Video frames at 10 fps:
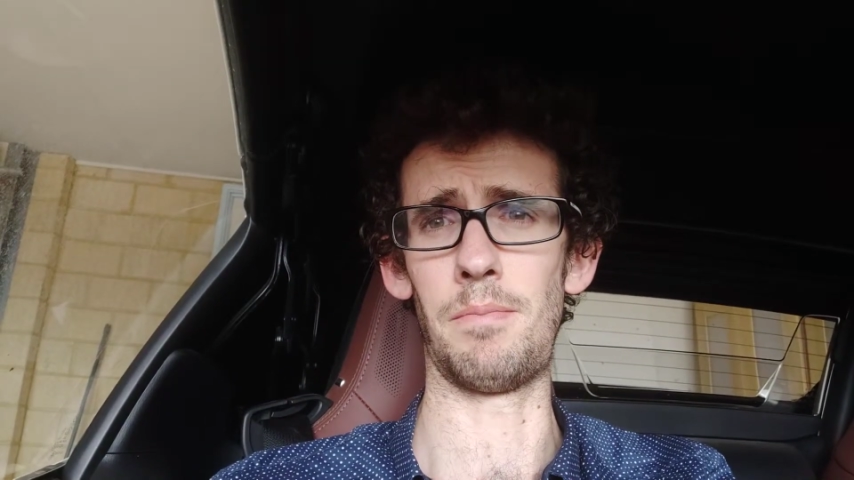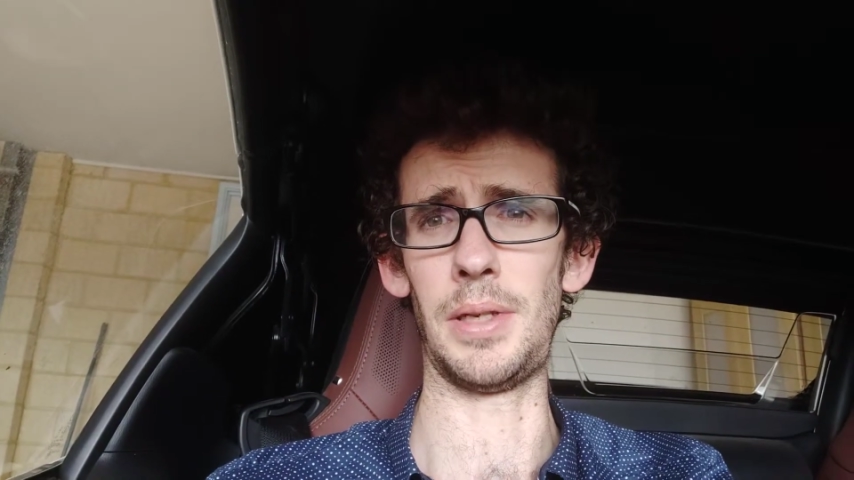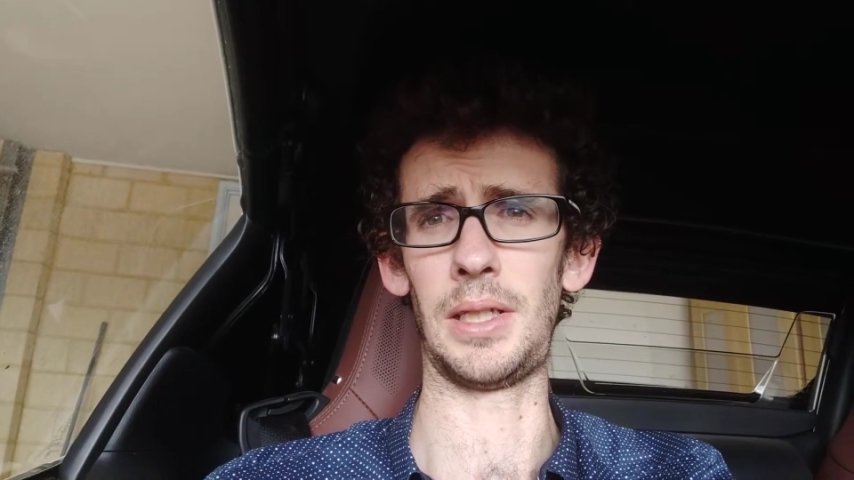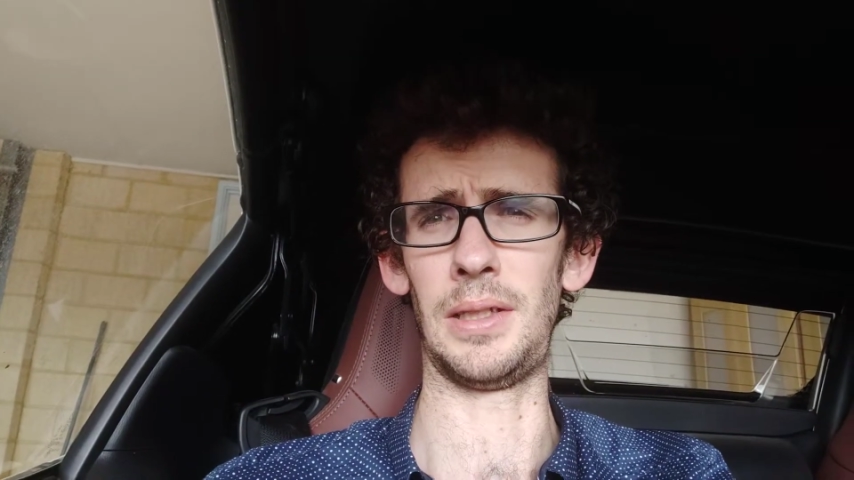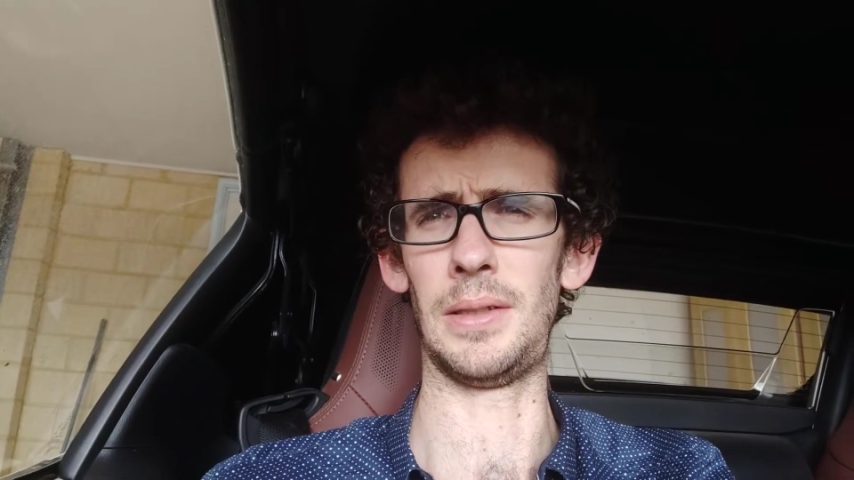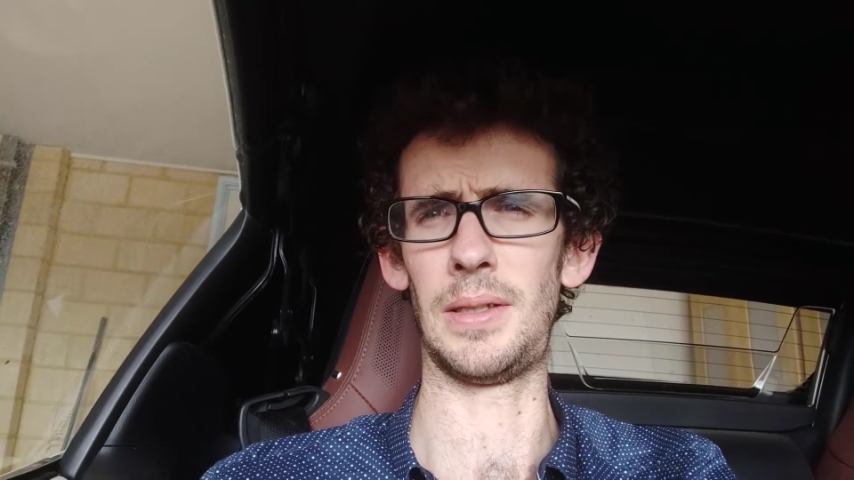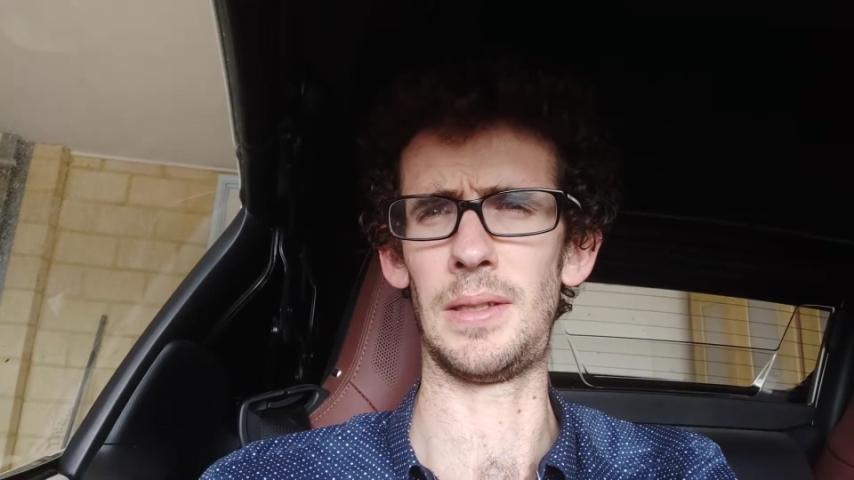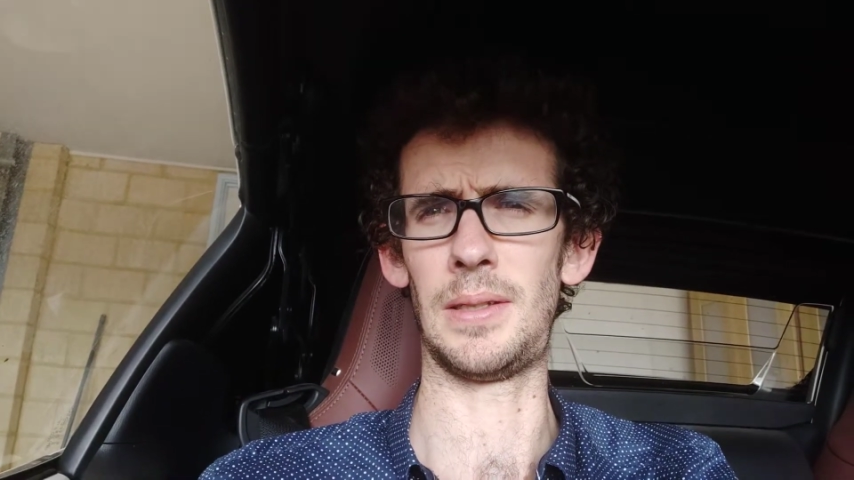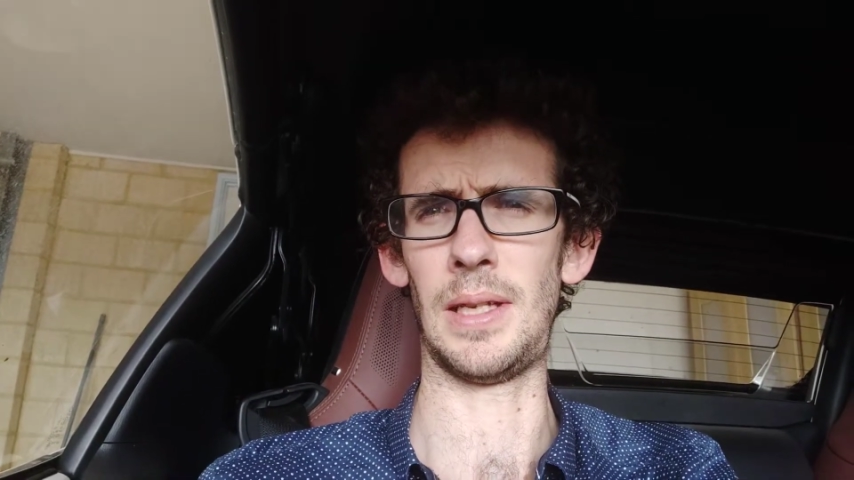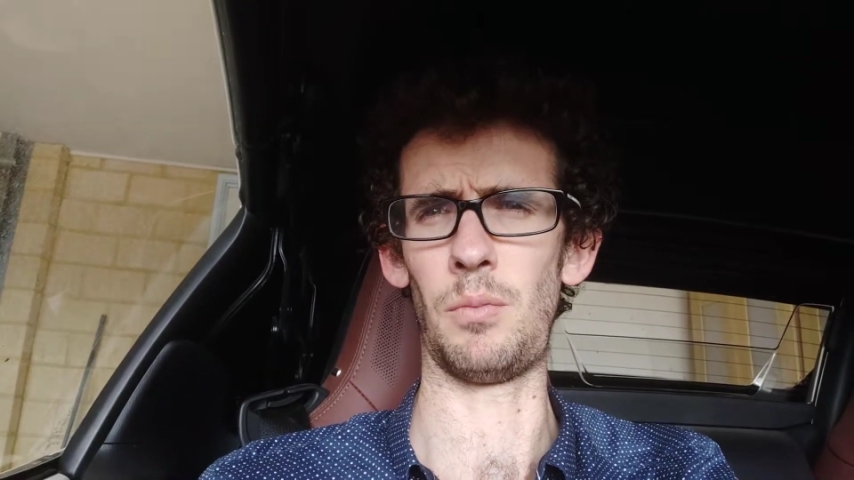because
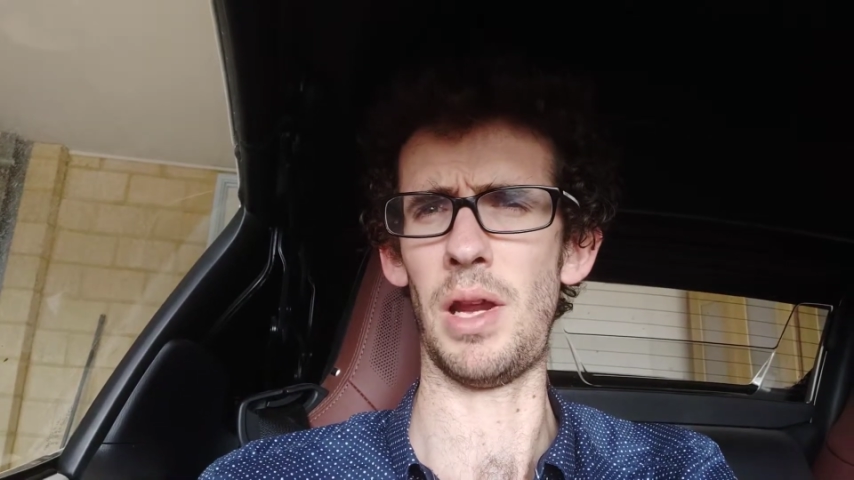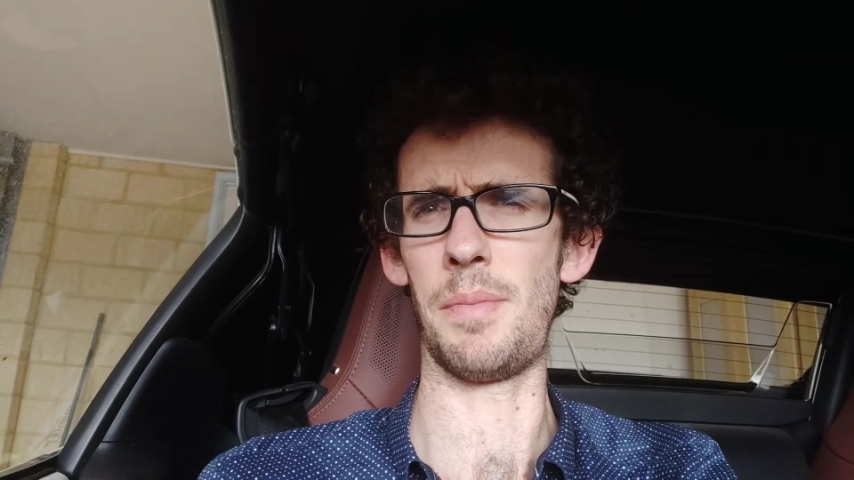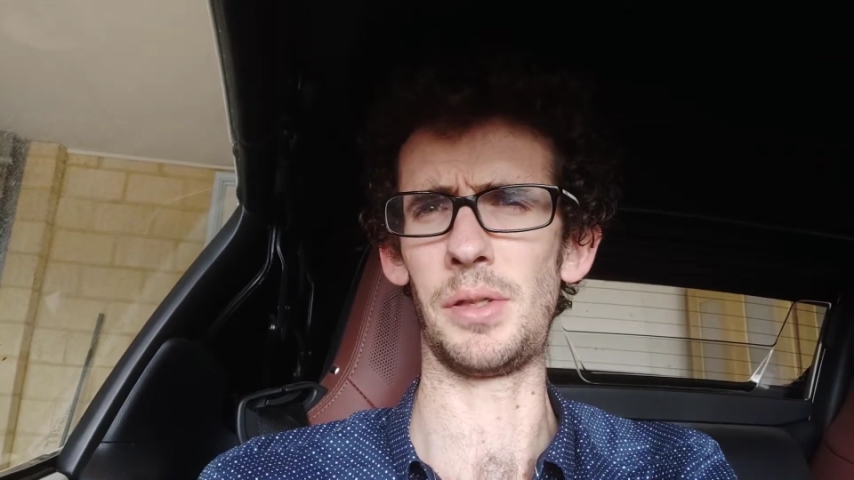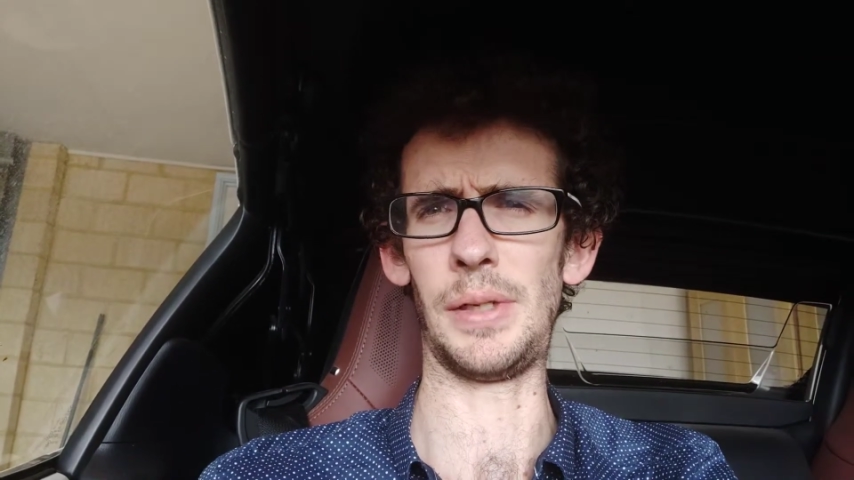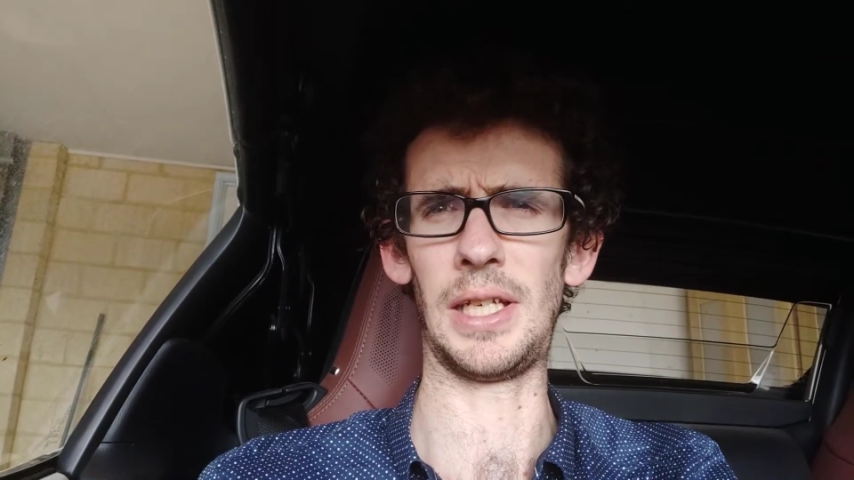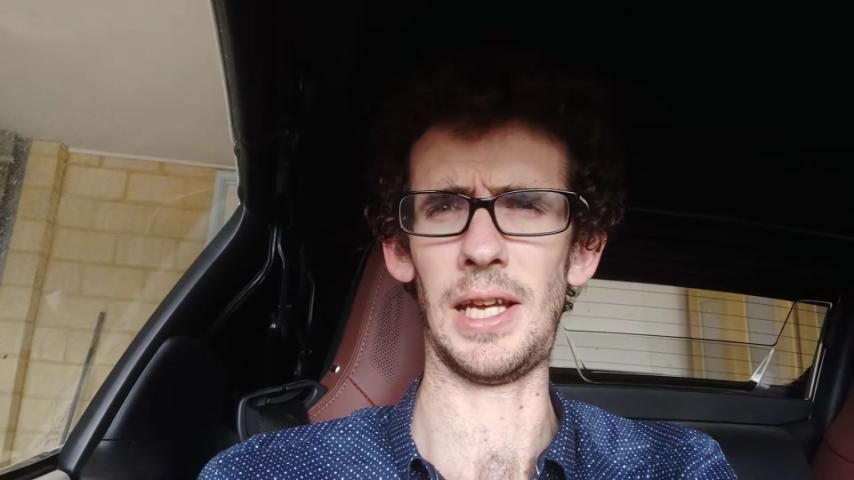somewhere between